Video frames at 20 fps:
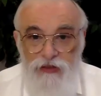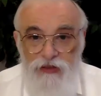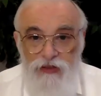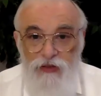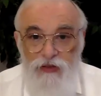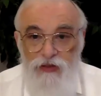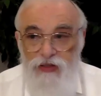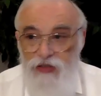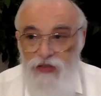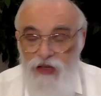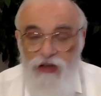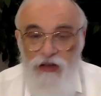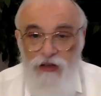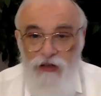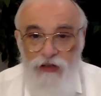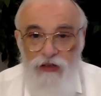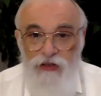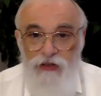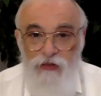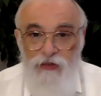There's no
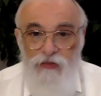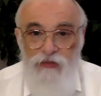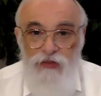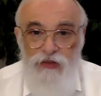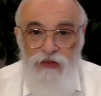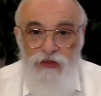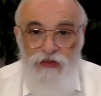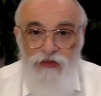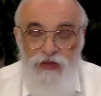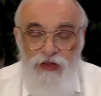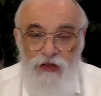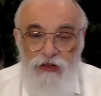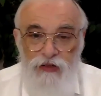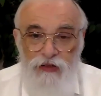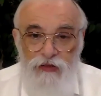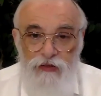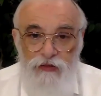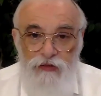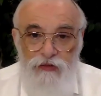Seichel in your finger.